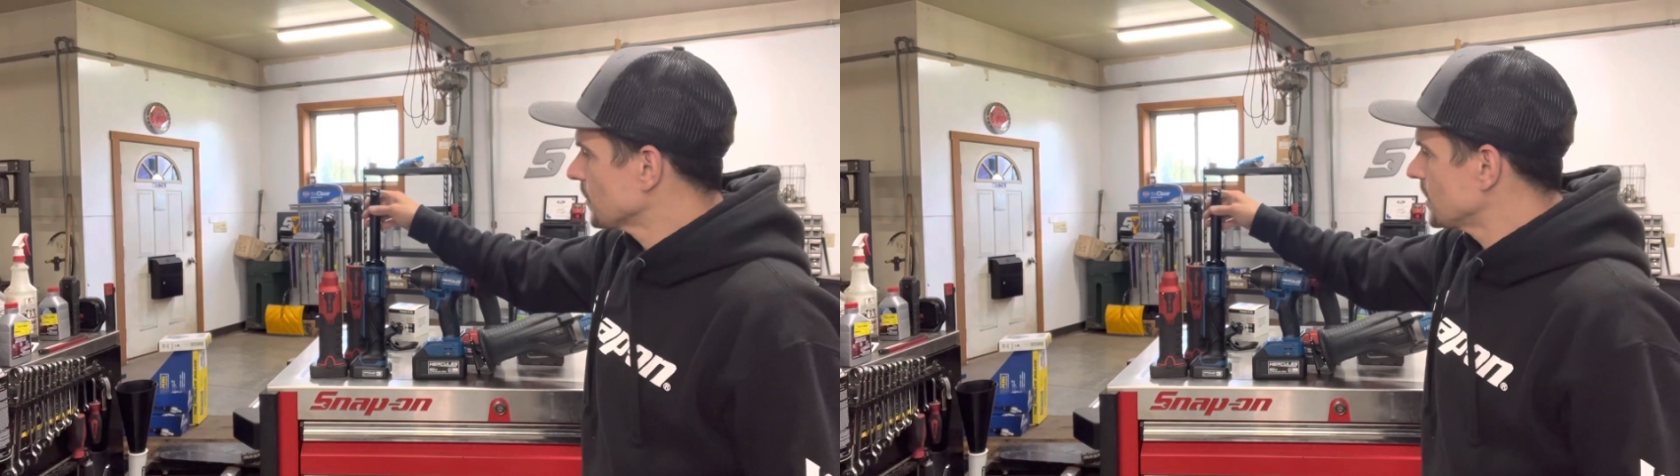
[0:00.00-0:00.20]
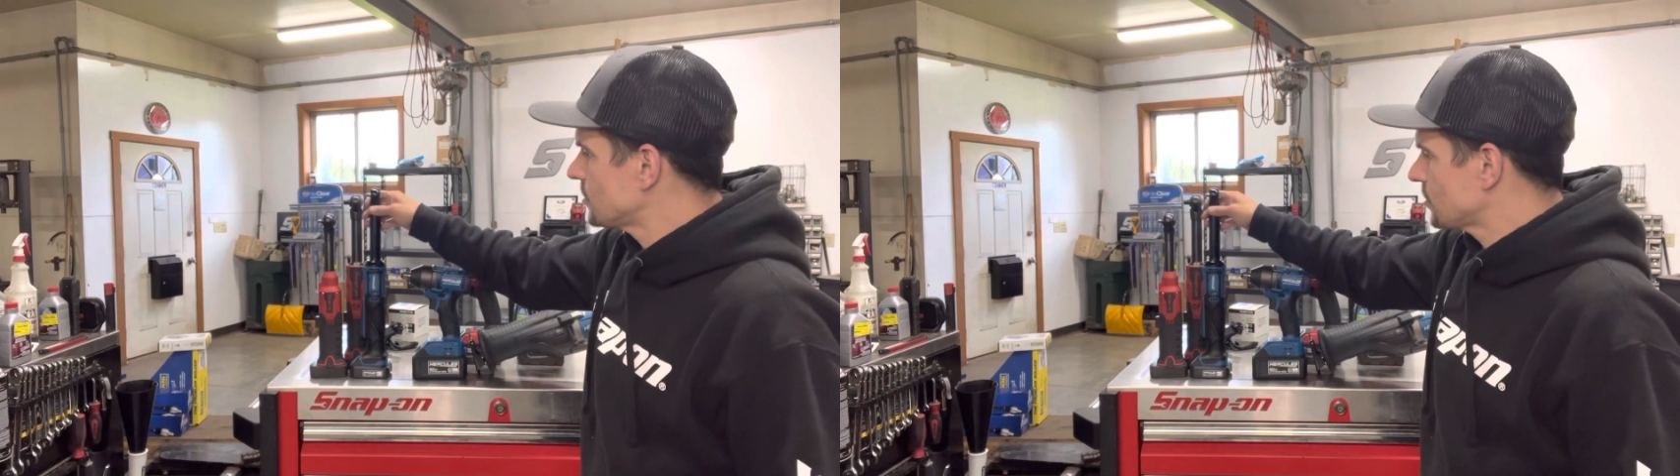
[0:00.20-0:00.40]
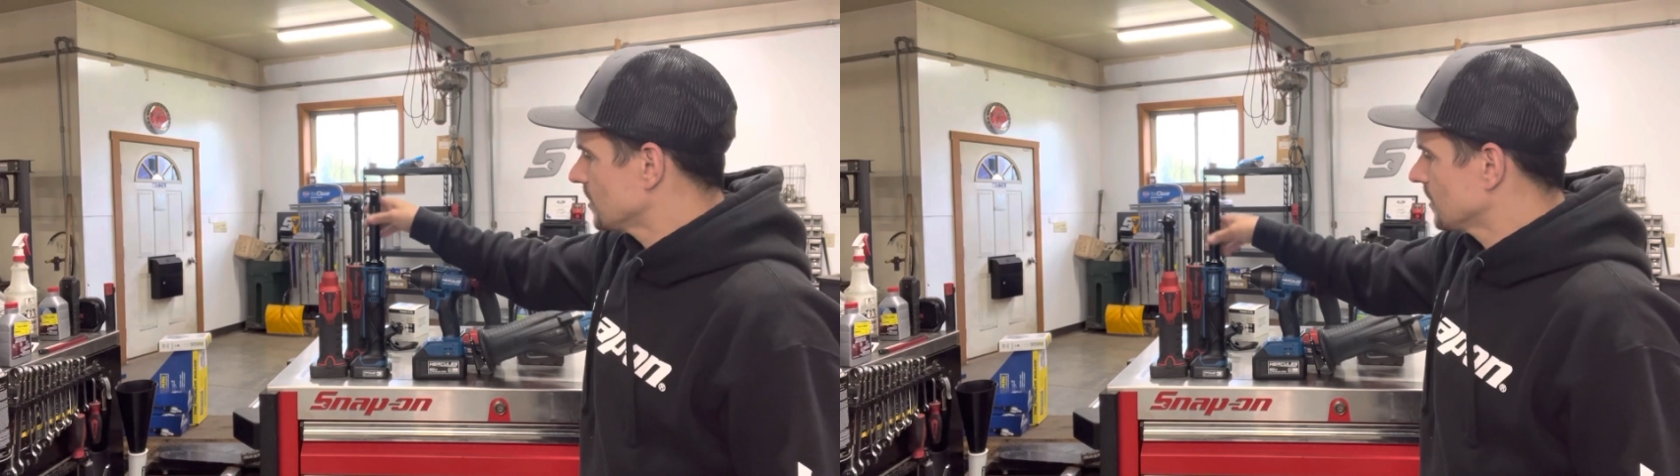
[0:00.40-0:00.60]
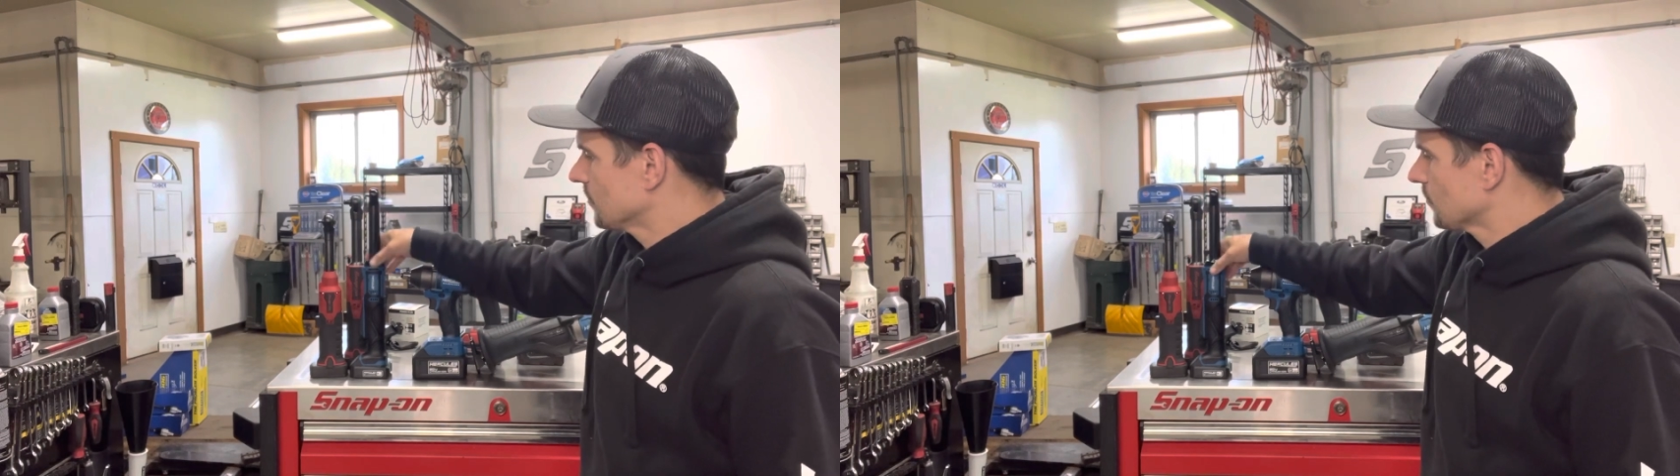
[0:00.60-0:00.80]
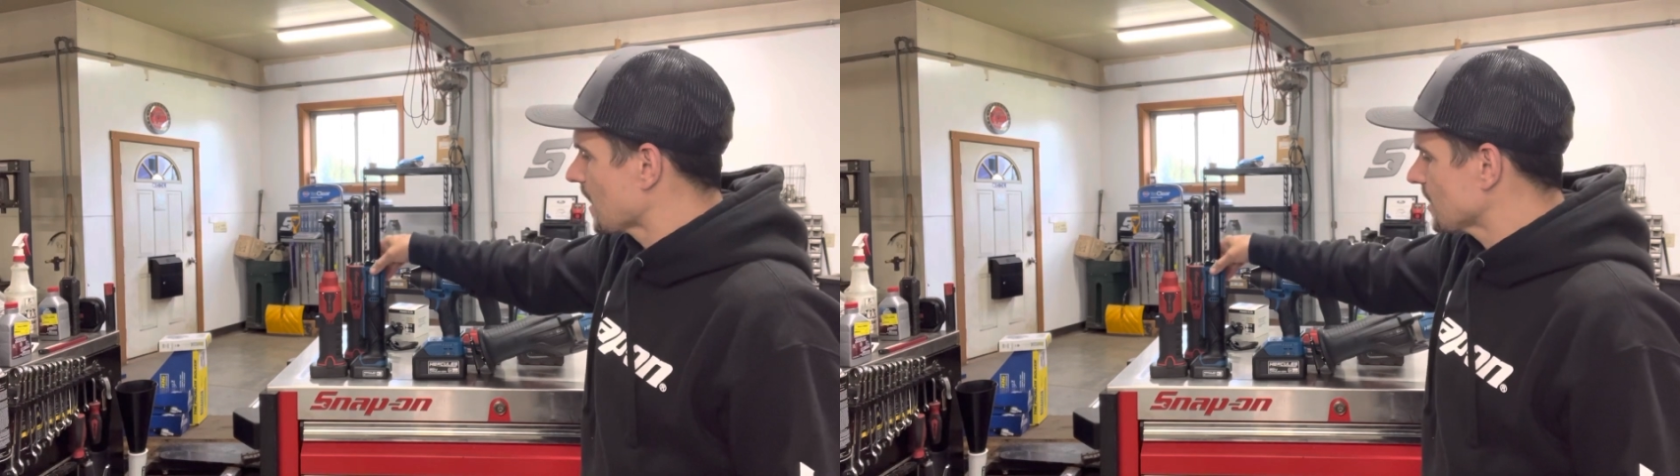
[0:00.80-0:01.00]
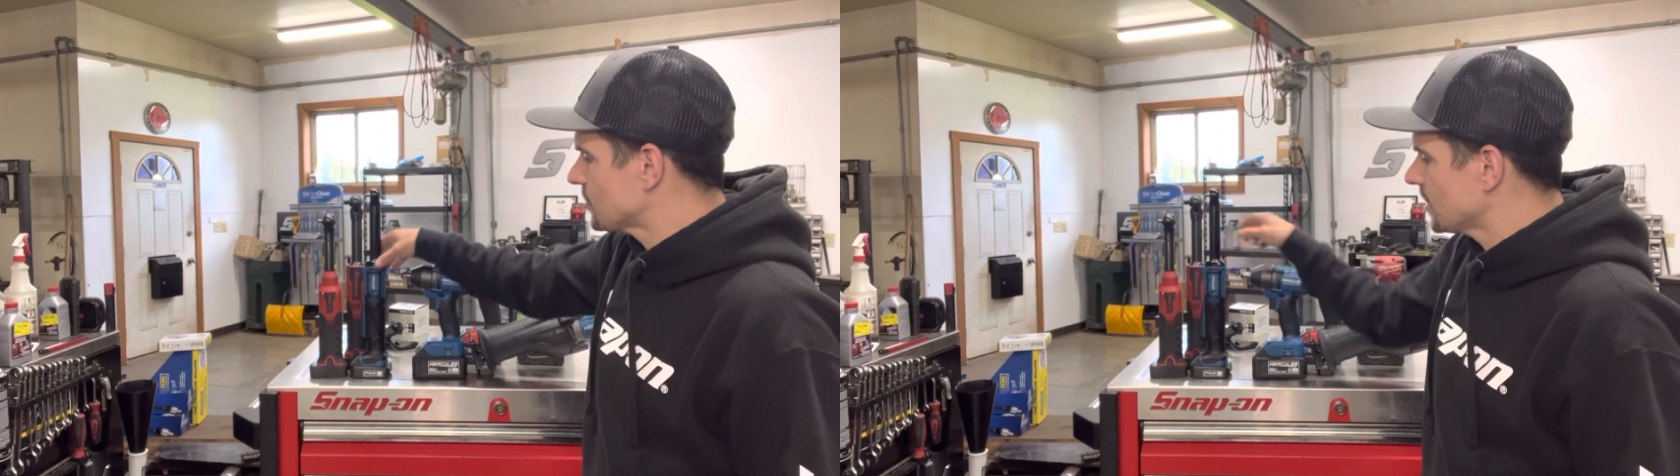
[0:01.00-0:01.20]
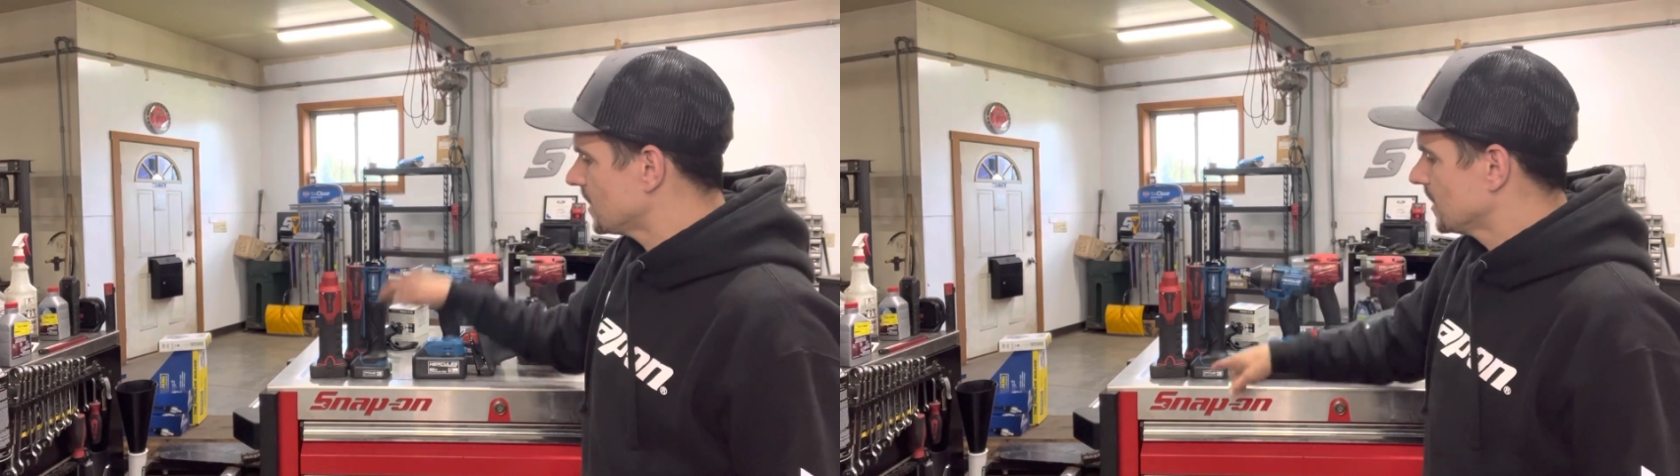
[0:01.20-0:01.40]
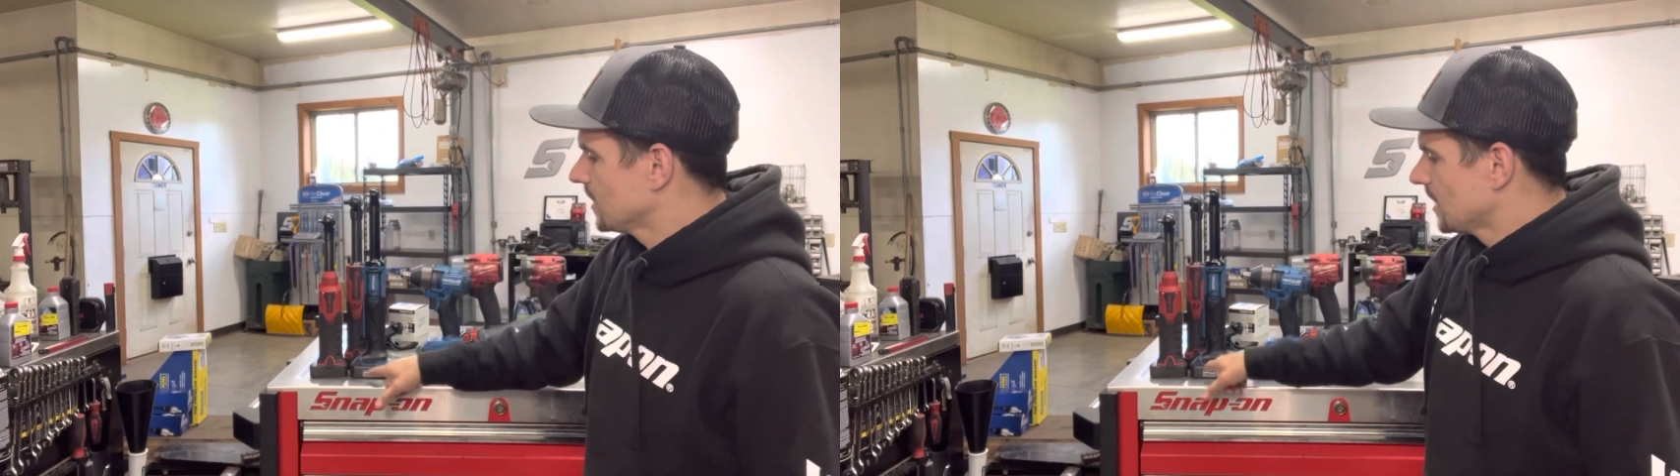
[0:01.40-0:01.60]
reach
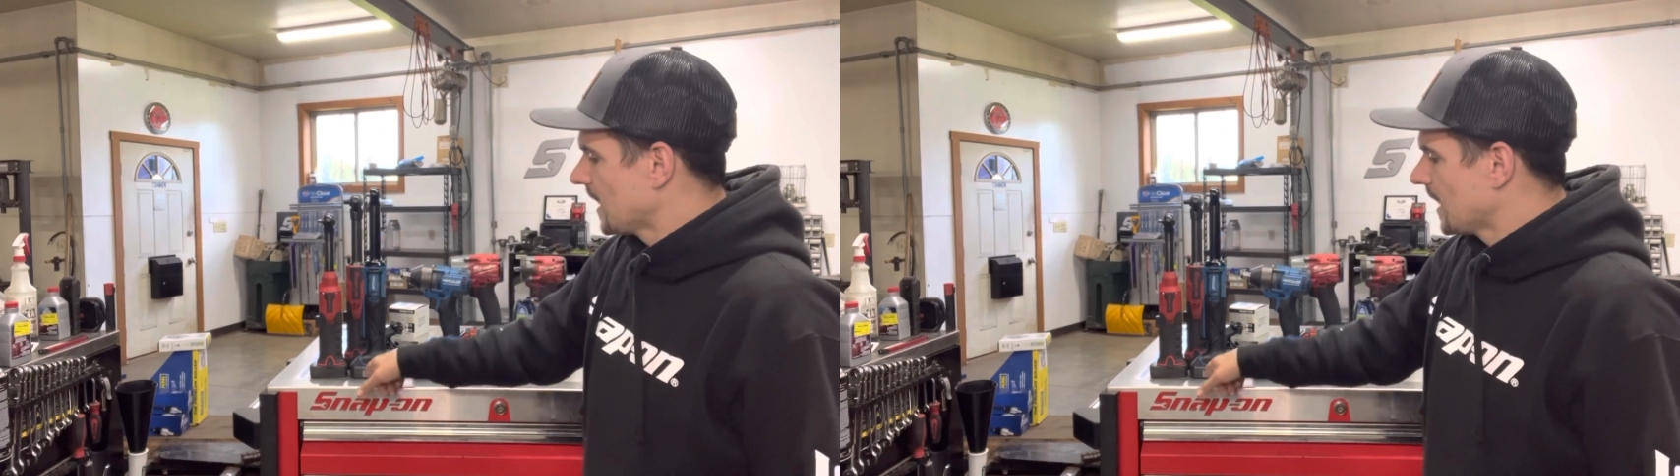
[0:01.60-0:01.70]
ratchet,